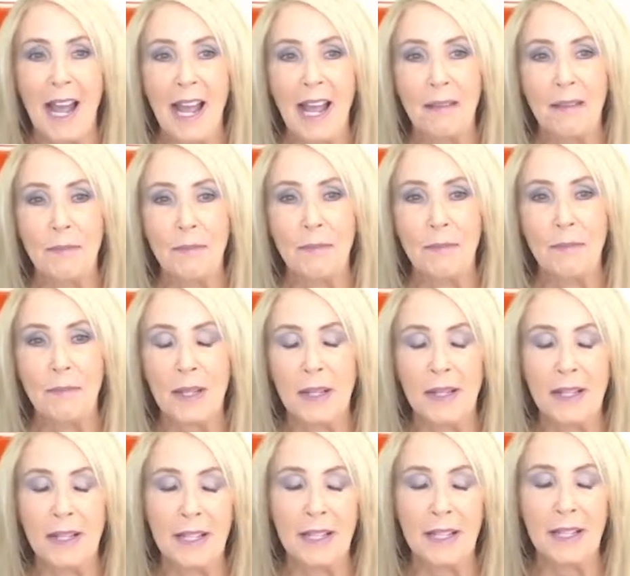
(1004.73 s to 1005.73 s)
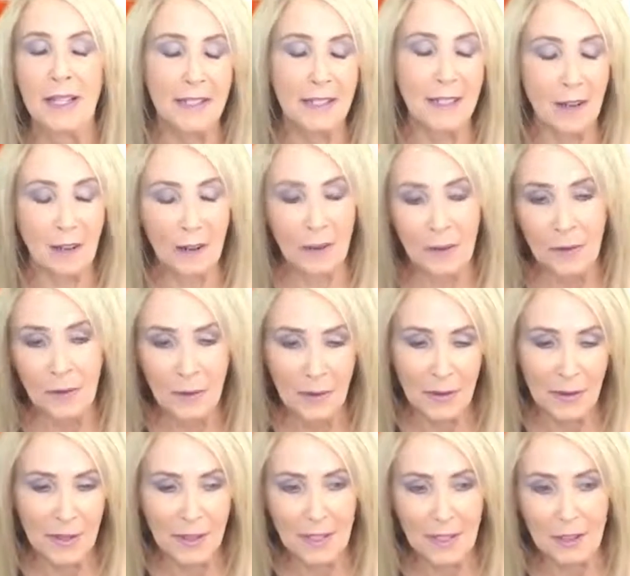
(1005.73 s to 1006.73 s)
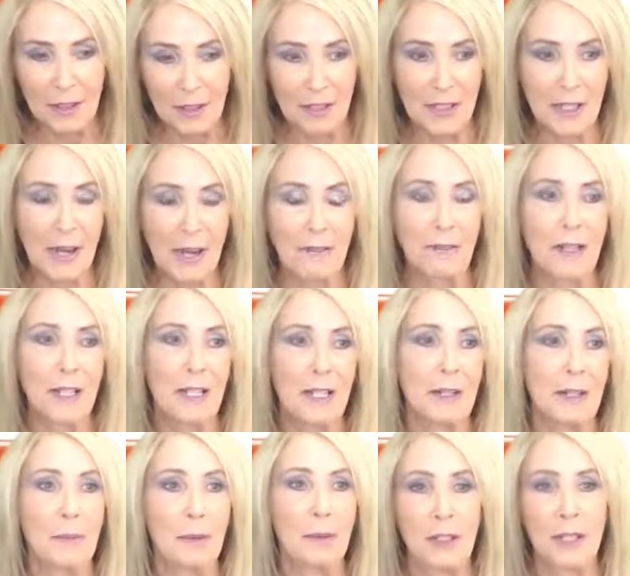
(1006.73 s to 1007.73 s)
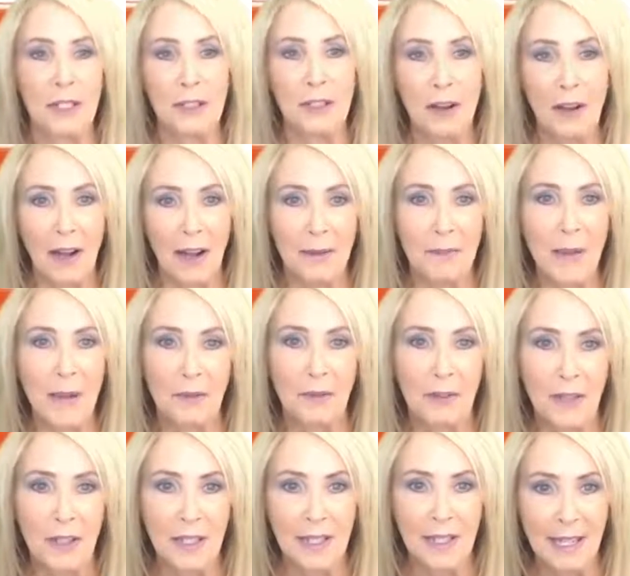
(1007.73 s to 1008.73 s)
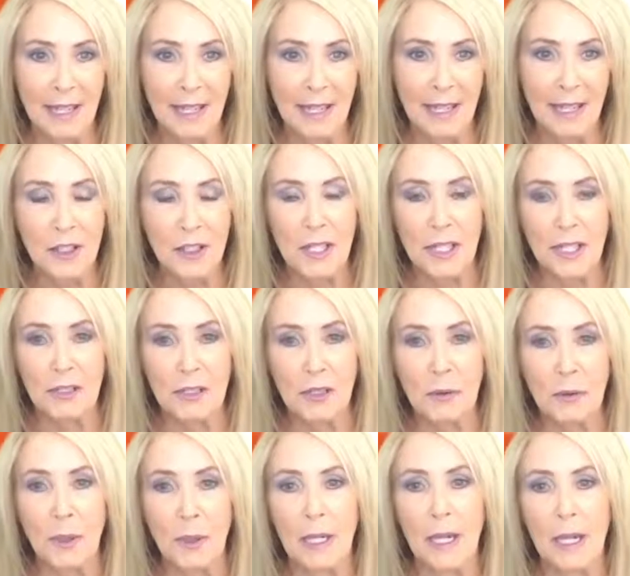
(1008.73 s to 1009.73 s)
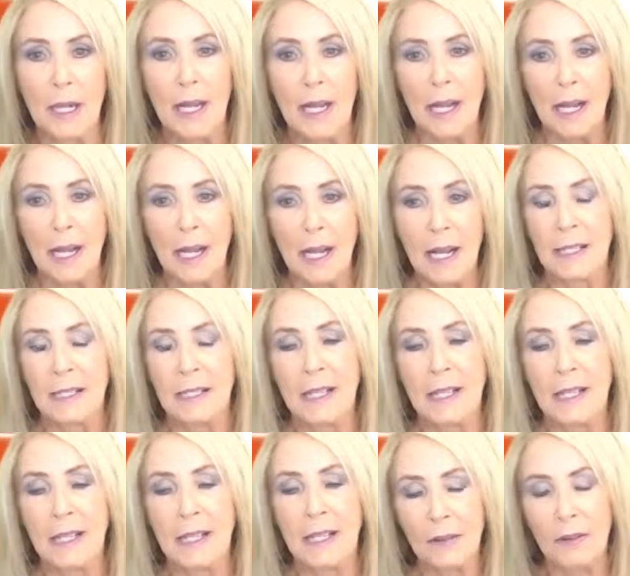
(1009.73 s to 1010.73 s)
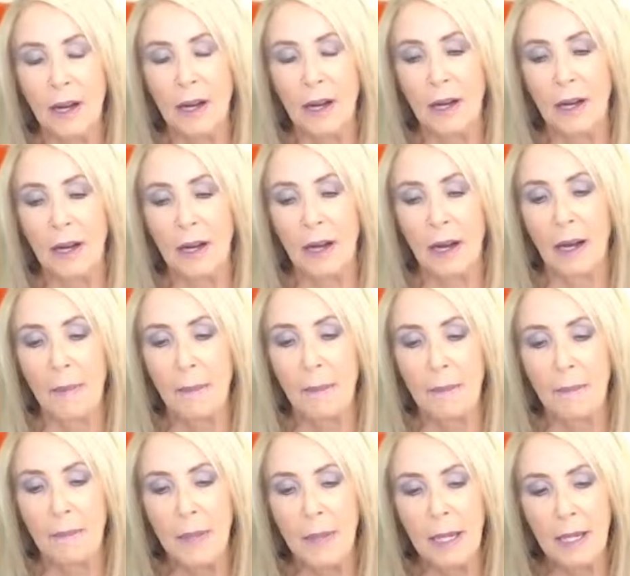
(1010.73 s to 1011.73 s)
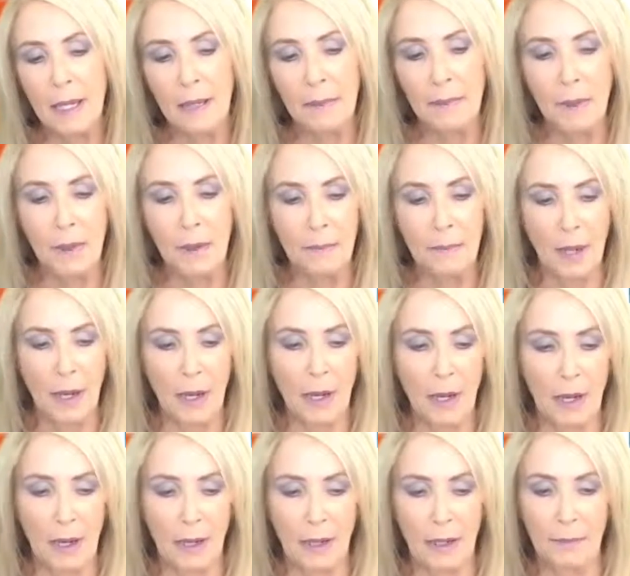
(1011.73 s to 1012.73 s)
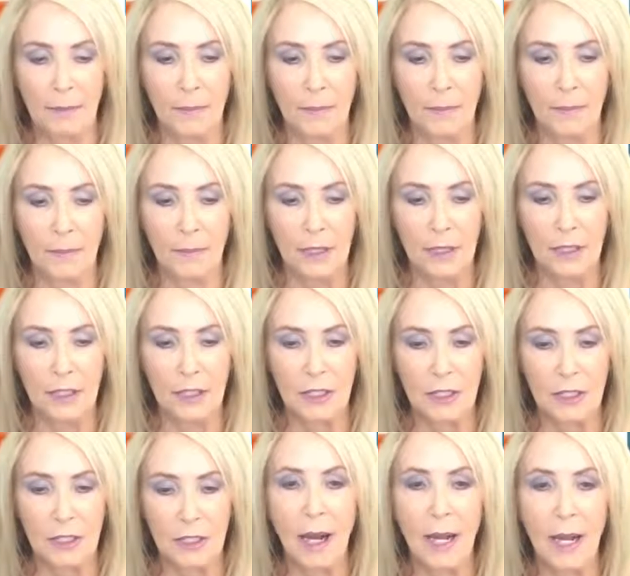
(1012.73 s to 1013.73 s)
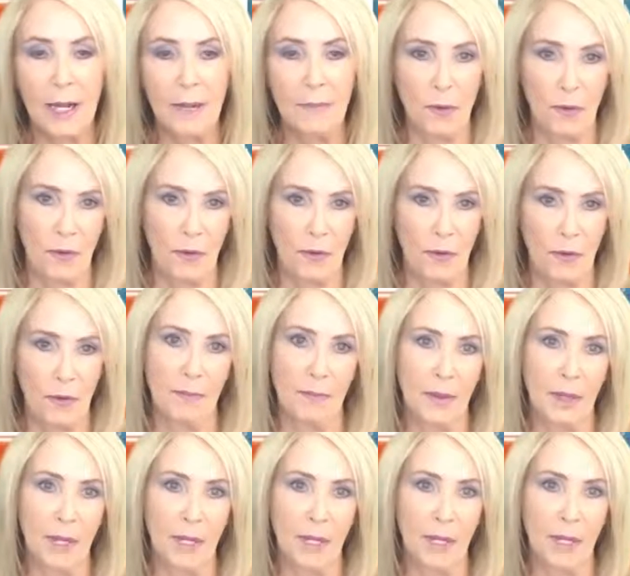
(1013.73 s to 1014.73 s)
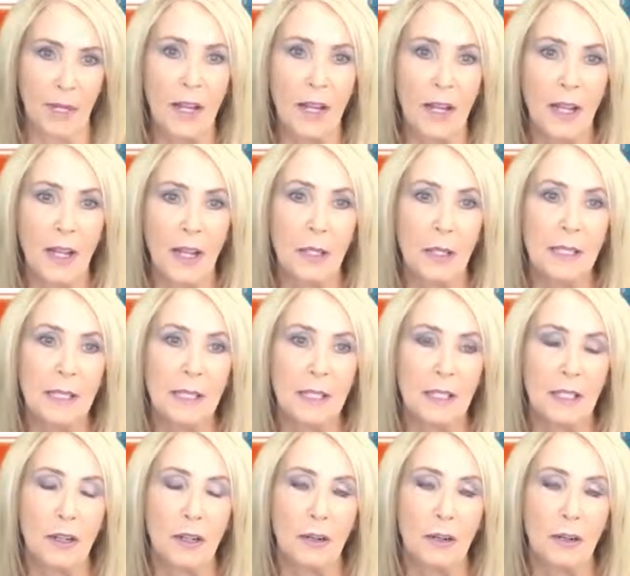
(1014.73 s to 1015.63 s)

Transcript: and maybe thinks, they're just not ready to put the time, effort, and energy into it, is there a minimum time frame that if they would,